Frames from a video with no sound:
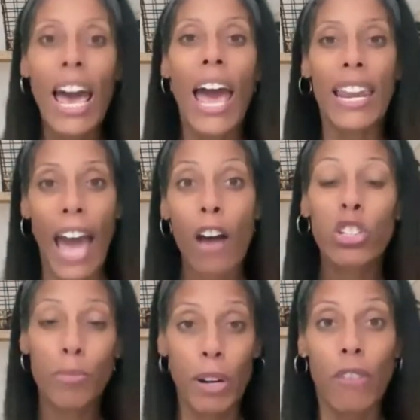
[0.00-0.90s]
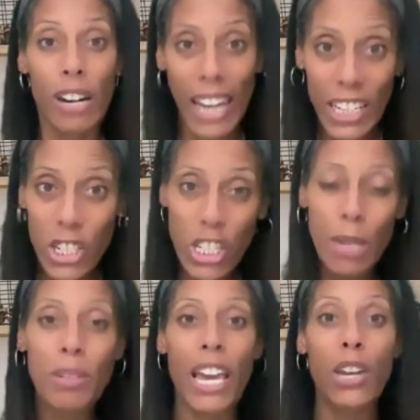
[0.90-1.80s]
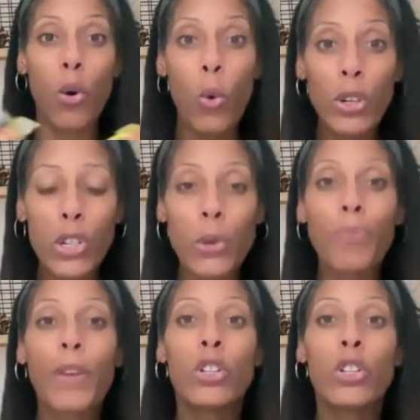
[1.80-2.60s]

and how to build relationships in order